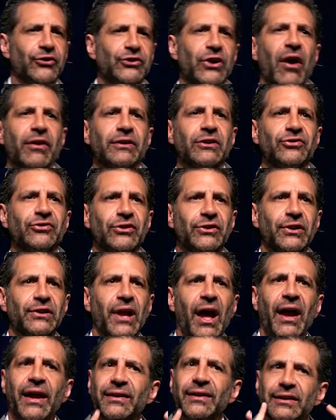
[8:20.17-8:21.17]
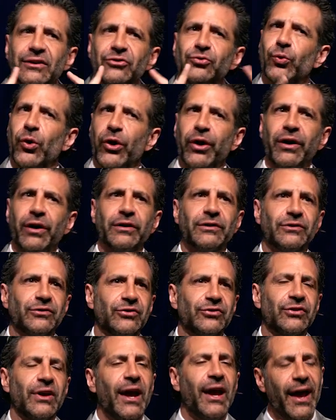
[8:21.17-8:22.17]
the darkness into light is
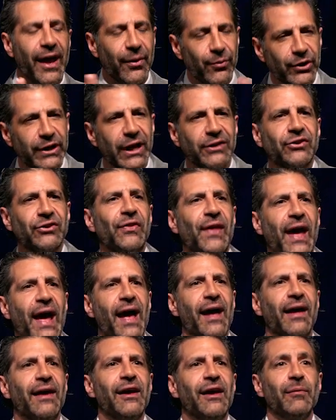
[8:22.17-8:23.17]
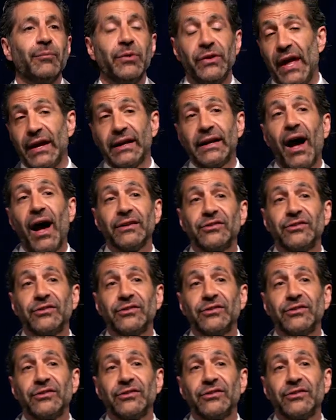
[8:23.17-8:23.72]
words, and we'll get to that. But then